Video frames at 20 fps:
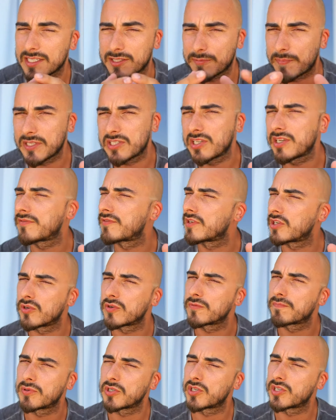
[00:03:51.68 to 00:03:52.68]
especially if you
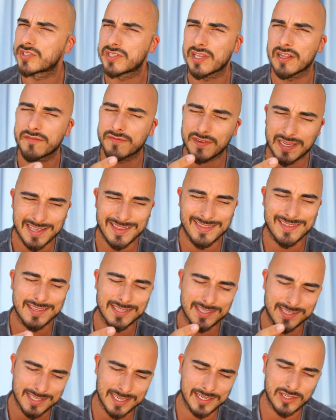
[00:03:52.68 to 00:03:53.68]
don't put yourself in the
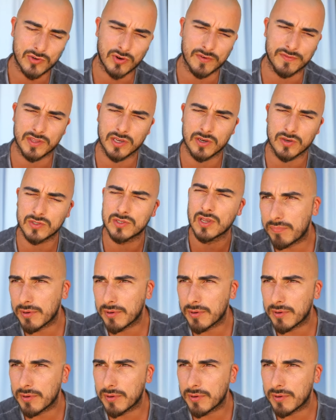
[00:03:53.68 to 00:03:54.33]
center of those.